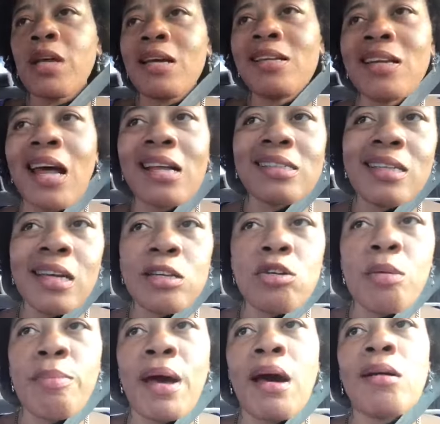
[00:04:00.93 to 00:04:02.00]
And then I'll tell
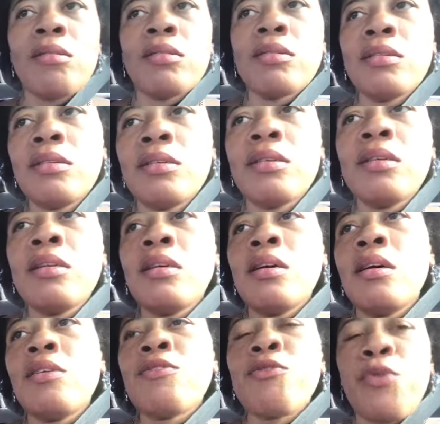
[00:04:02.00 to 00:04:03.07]
you about
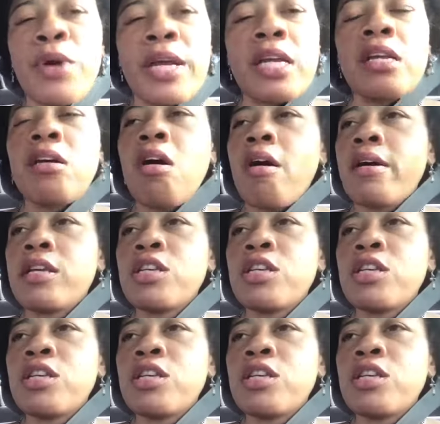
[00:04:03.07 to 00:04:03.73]
freaking car